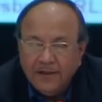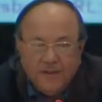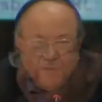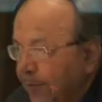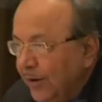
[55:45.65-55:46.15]

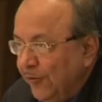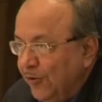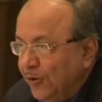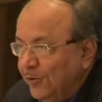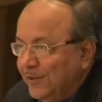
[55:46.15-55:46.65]
But if you're
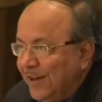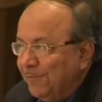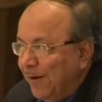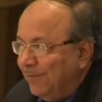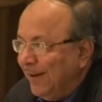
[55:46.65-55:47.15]
using
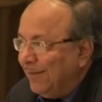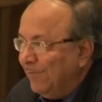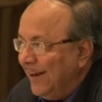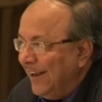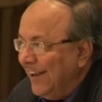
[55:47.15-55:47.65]
public
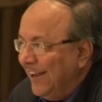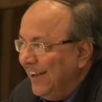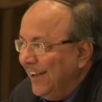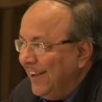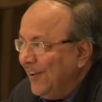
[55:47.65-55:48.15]
money,
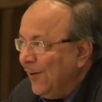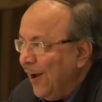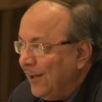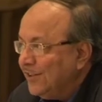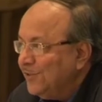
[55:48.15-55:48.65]
you're
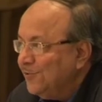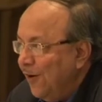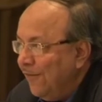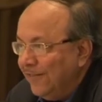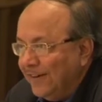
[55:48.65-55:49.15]
asked too often.